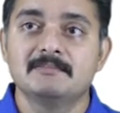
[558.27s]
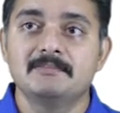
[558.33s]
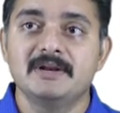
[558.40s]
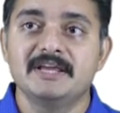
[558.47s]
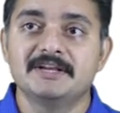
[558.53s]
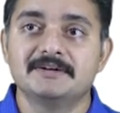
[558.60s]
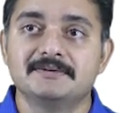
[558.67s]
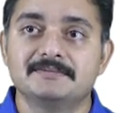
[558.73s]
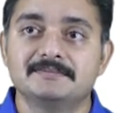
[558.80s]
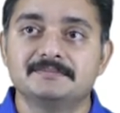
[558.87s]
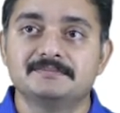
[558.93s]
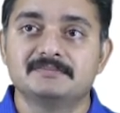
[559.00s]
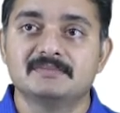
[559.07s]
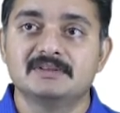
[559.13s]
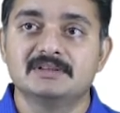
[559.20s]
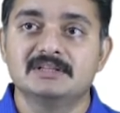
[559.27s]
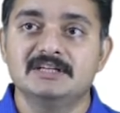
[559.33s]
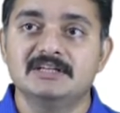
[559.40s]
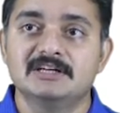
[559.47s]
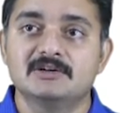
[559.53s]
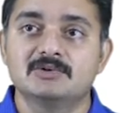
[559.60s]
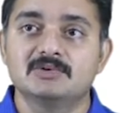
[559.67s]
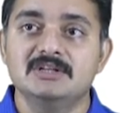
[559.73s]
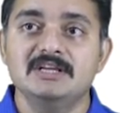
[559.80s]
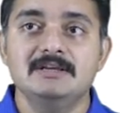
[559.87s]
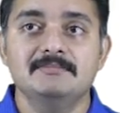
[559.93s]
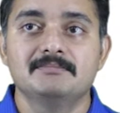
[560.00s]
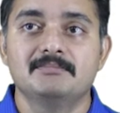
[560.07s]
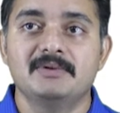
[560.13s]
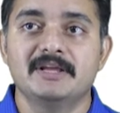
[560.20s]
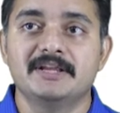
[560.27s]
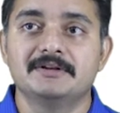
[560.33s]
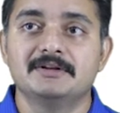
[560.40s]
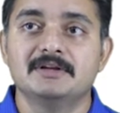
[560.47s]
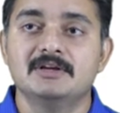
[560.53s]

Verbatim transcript: plane, theta to the plane.